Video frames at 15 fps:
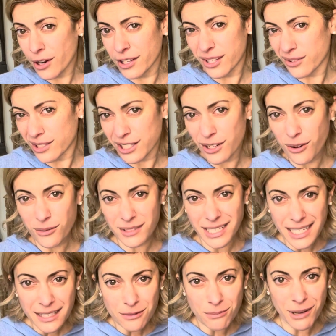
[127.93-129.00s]
and you don't
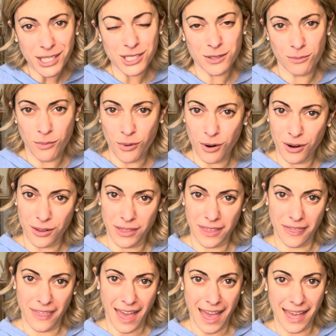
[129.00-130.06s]
need much more than
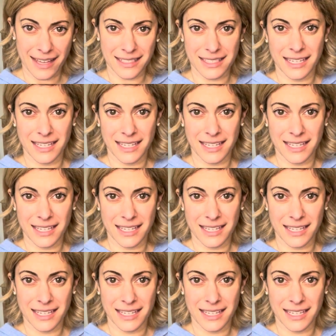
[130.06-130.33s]
that.